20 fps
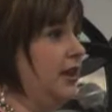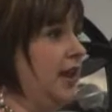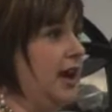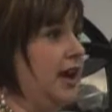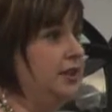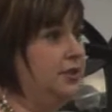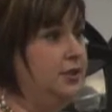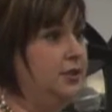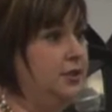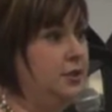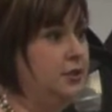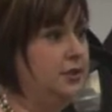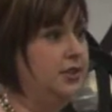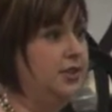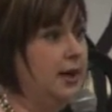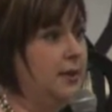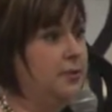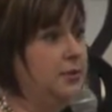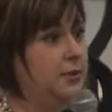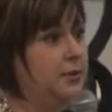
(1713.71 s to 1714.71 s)
The last 2
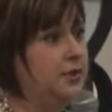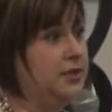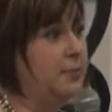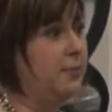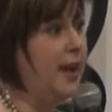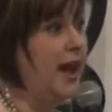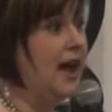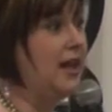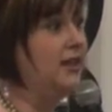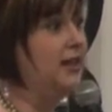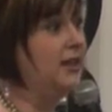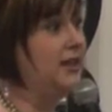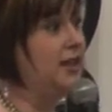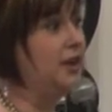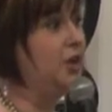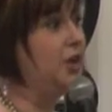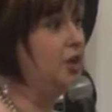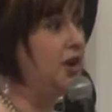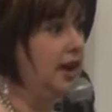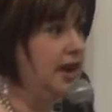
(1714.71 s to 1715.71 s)
steps was a pallet
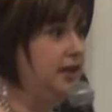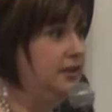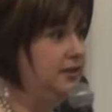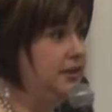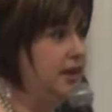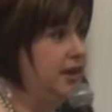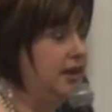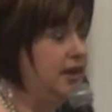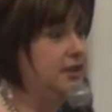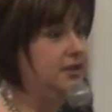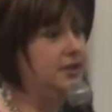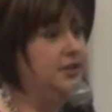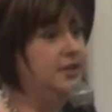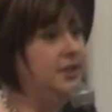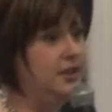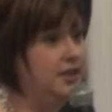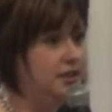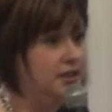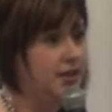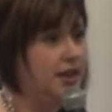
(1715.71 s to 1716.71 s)
and a crate, and I
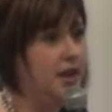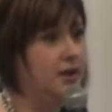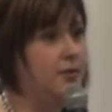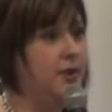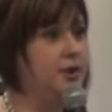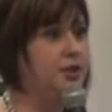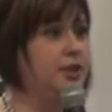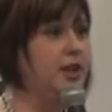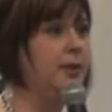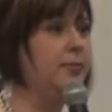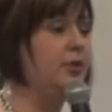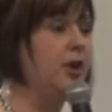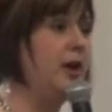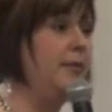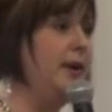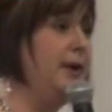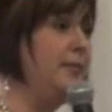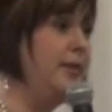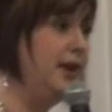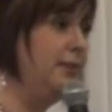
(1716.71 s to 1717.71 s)
seriously had wished I
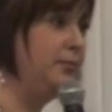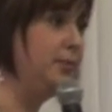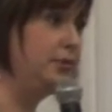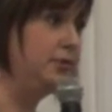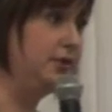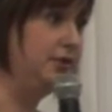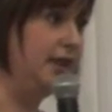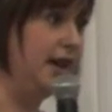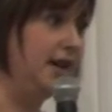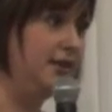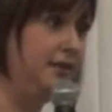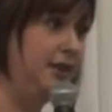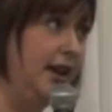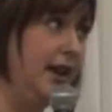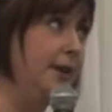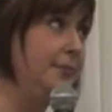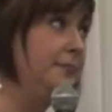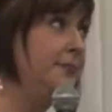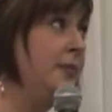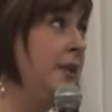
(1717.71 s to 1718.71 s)
brought my mud boots that
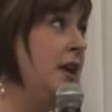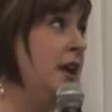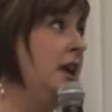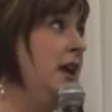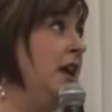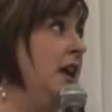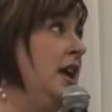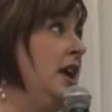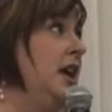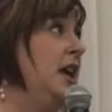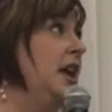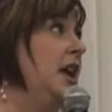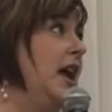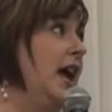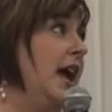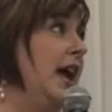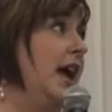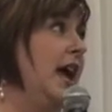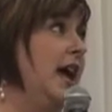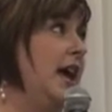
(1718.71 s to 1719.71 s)
day.
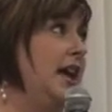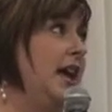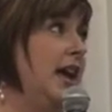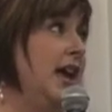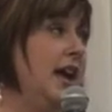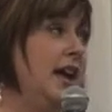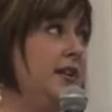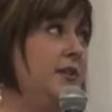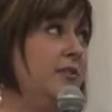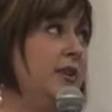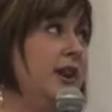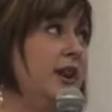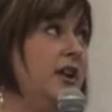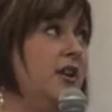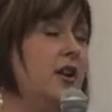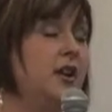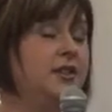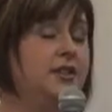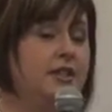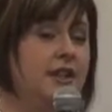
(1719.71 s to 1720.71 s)
And when I
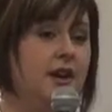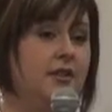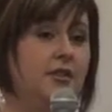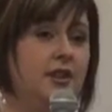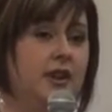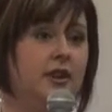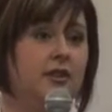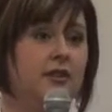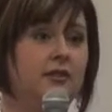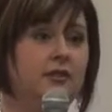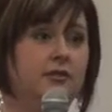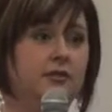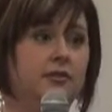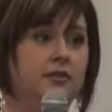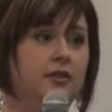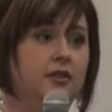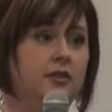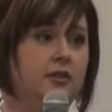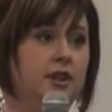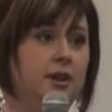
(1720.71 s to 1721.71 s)
got down there,
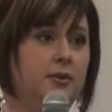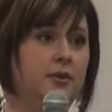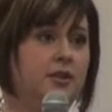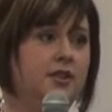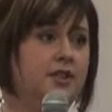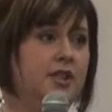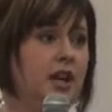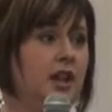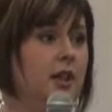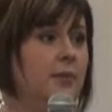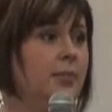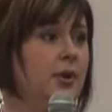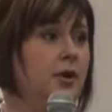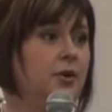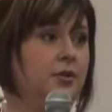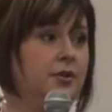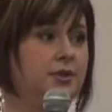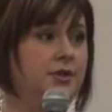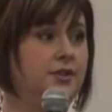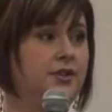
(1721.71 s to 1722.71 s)
there was
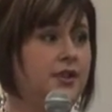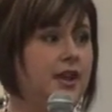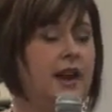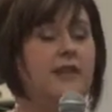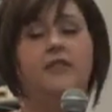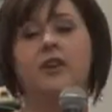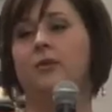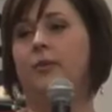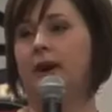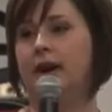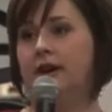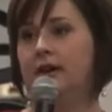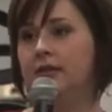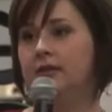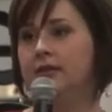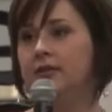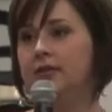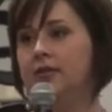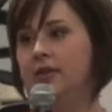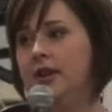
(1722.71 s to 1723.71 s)
teleposts everywhere,
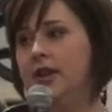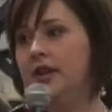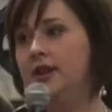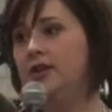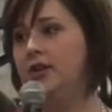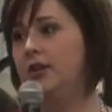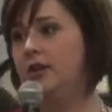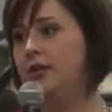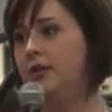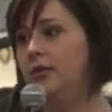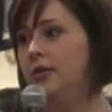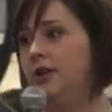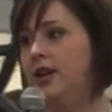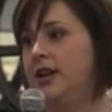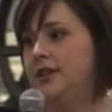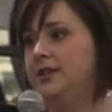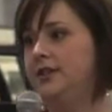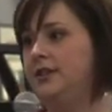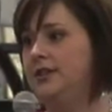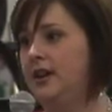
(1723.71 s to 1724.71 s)
in no
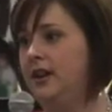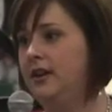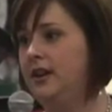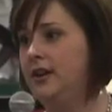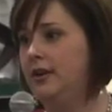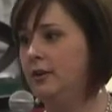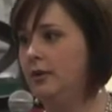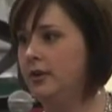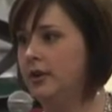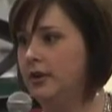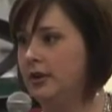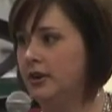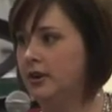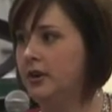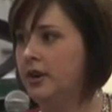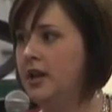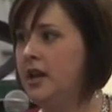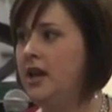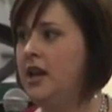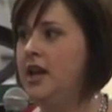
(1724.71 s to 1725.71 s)
necessary order.